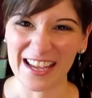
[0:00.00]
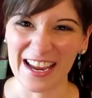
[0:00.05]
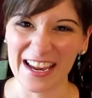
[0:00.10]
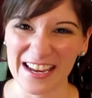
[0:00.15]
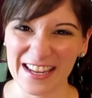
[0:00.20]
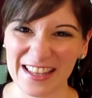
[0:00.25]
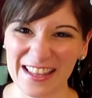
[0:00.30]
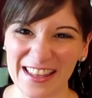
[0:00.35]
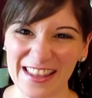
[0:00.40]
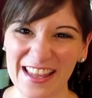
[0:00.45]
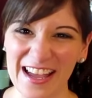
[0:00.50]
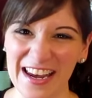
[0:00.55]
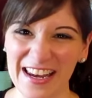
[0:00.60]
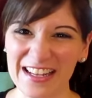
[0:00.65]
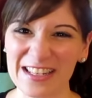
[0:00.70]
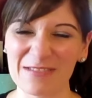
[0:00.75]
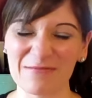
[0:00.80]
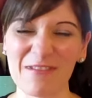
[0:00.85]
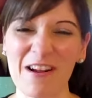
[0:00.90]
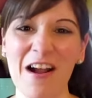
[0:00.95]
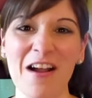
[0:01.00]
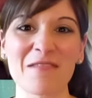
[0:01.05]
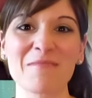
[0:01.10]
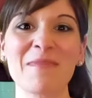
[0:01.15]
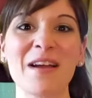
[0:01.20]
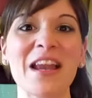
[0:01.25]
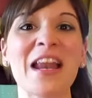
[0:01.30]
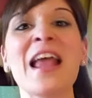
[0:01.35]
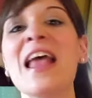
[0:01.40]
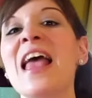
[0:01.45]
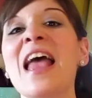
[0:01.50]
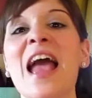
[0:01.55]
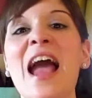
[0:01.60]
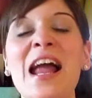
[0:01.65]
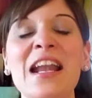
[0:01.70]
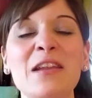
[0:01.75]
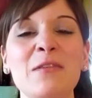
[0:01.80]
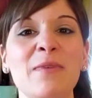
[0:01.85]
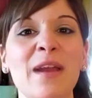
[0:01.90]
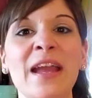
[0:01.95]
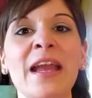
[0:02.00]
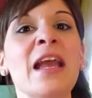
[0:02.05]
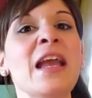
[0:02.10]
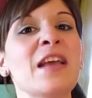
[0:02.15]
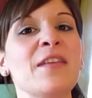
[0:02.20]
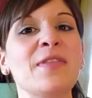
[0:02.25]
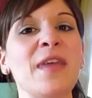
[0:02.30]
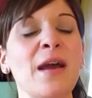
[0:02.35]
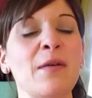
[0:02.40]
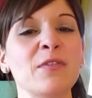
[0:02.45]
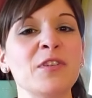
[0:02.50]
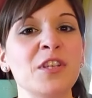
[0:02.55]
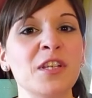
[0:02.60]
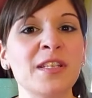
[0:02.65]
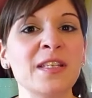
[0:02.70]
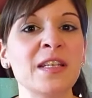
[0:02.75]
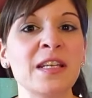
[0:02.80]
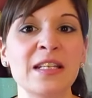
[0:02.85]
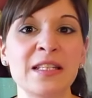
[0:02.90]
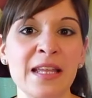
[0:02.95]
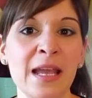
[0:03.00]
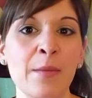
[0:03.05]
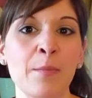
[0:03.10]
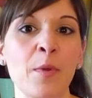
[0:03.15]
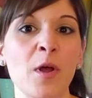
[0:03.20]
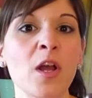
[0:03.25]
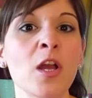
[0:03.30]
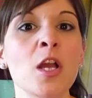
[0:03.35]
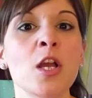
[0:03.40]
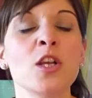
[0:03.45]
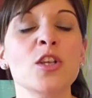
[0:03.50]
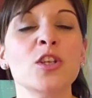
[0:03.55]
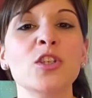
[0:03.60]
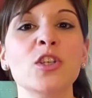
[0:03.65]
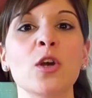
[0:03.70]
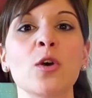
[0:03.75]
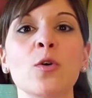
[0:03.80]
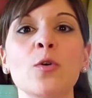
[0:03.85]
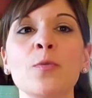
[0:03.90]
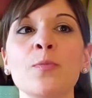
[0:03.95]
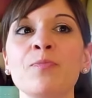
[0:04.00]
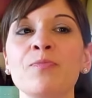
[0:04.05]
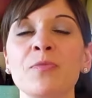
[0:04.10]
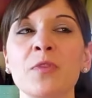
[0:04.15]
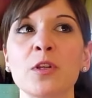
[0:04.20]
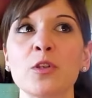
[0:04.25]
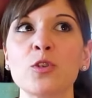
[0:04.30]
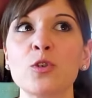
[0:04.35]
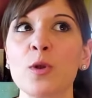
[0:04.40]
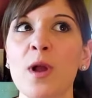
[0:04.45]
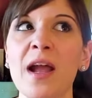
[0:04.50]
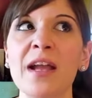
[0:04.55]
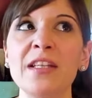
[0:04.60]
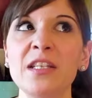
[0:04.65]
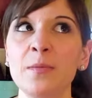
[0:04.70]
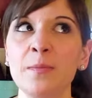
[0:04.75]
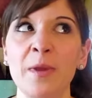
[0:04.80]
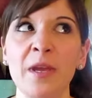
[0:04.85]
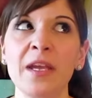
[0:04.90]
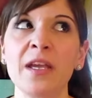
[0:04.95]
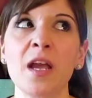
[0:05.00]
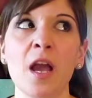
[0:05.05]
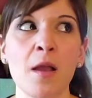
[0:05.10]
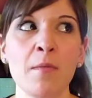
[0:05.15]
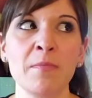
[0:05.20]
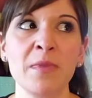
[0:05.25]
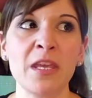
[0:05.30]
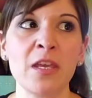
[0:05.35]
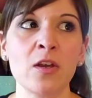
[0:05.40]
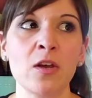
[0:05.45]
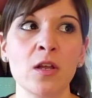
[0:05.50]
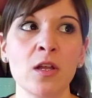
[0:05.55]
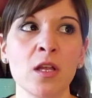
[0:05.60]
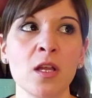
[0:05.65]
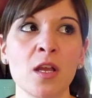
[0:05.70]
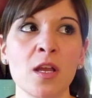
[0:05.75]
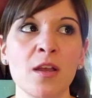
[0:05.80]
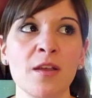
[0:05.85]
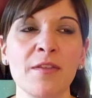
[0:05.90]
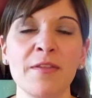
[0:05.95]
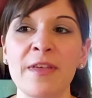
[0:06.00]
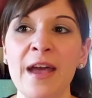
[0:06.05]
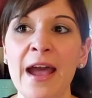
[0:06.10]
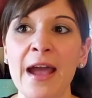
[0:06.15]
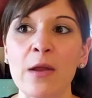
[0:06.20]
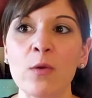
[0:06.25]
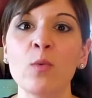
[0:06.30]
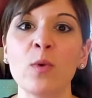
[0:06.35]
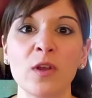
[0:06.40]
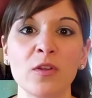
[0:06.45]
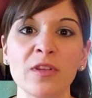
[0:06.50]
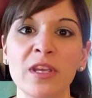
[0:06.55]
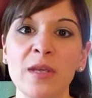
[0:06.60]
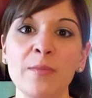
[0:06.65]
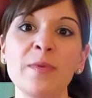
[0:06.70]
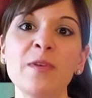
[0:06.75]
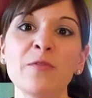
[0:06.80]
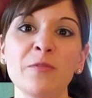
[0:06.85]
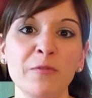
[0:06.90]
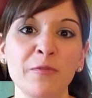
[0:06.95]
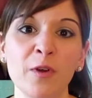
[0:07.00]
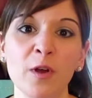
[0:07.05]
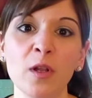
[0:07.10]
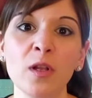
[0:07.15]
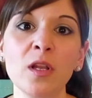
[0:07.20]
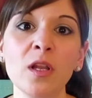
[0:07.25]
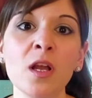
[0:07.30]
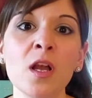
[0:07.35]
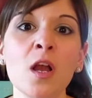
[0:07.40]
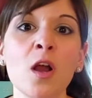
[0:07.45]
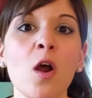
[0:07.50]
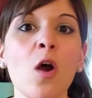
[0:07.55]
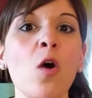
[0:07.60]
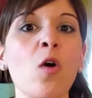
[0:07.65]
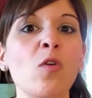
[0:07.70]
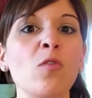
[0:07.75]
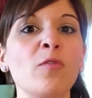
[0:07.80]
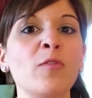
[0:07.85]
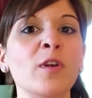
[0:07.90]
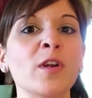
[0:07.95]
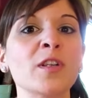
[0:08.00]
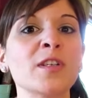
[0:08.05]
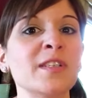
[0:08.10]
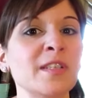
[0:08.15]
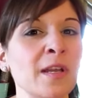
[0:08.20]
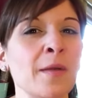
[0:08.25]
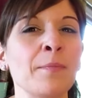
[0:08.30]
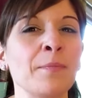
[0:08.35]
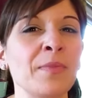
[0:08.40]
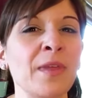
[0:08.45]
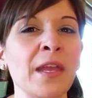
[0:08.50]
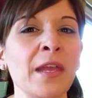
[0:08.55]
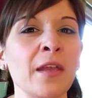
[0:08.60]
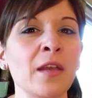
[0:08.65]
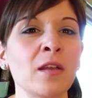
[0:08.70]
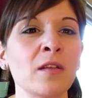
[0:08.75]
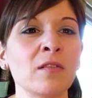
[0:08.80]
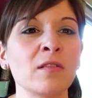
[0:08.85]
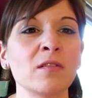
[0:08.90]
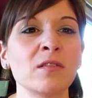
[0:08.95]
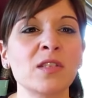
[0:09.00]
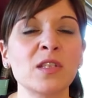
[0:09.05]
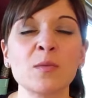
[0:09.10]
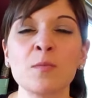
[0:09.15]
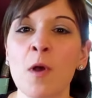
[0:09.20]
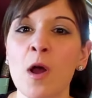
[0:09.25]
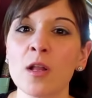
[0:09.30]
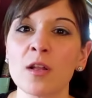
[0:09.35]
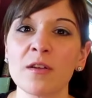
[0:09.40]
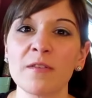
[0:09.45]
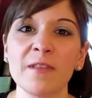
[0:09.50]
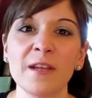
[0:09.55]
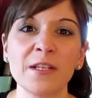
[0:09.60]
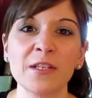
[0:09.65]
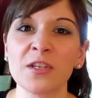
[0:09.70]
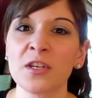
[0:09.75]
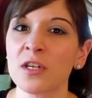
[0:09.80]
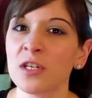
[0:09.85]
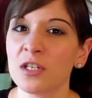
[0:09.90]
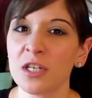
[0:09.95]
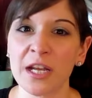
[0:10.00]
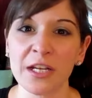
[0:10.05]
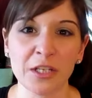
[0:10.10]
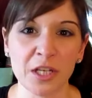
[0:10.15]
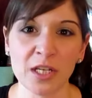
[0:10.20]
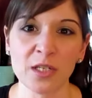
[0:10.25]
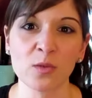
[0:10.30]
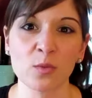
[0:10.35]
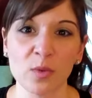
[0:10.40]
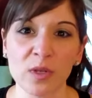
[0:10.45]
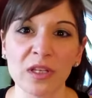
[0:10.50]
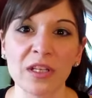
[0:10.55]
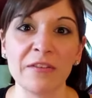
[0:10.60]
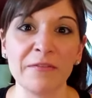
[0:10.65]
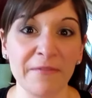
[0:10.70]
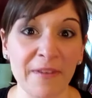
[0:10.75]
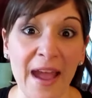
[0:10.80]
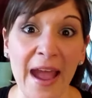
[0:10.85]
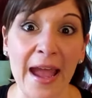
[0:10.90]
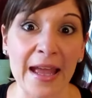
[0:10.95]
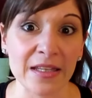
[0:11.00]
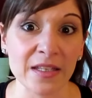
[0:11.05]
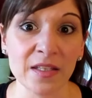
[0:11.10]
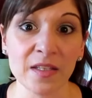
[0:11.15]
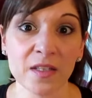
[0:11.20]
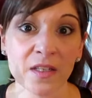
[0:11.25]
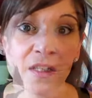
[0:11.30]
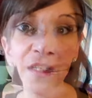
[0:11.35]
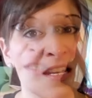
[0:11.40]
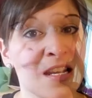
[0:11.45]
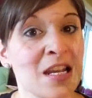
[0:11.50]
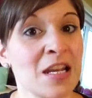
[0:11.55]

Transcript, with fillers: say that it's wrong, but anyway, that was just an example. So try to pick a meal that will keep you full over something smaller that's gonna digest really fast.